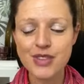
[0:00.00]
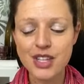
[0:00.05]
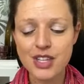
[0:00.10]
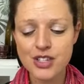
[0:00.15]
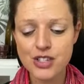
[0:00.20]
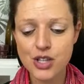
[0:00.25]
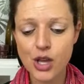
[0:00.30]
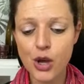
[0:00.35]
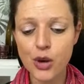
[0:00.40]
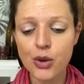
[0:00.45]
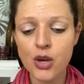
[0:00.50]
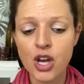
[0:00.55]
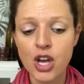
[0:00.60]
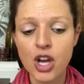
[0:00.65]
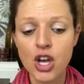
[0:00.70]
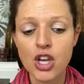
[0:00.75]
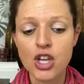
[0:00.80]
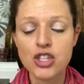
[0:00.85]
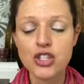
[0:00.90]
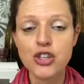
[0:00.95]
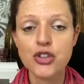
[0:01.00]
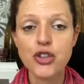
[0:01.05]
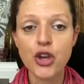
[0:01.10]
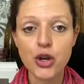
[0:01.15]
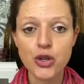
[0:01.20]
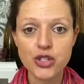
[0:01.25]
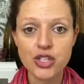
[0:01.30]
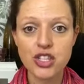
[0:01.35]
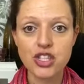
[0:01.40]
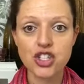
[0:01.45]
So
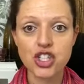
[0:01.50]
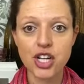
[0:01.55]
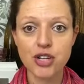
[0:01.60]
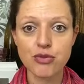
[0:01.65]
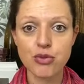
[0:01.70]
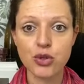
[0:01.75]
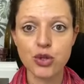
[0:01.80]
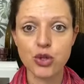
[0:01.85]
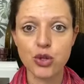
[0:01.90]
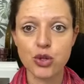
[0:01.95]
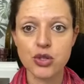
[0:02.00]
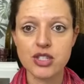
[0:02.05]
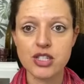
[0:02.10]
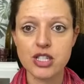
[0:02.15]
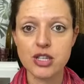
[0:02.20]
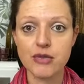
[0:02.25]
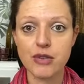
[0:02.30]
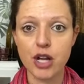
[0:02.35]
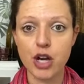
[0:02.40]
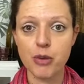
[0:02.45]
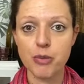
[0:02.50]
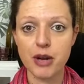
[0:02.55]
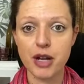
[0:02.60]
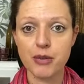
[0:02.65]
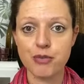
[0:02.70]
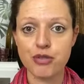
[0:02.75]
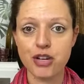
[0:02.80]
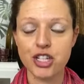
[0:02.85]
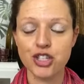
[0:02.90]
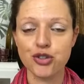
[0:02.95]
those are the general causes of low
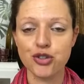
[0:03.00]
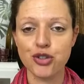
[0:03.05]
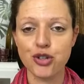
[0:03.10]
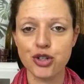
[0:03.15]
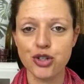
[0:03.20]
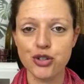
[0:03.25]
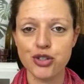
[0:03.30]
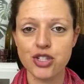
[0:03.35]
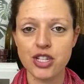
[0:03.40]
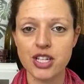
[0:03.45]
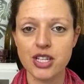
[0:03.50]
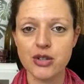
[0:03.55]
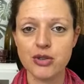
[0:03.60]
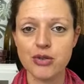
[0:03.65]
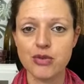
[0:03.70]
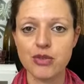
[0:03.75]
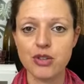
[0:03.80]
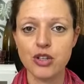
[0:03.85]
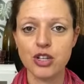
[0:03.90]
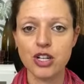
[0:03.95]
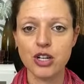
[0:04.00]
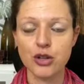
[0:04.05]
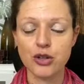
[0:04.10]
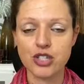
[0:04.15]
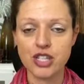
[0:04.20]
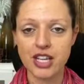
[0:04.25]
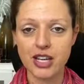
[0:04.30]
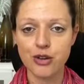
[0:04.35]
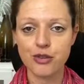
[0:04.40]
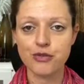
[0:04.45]
blood pressure in your
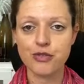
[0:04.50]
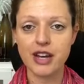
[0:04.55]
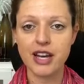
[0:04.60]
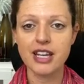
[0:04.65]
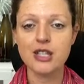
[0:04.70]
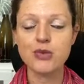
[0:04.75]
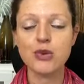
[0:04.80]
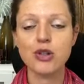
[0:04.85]
luteal phase.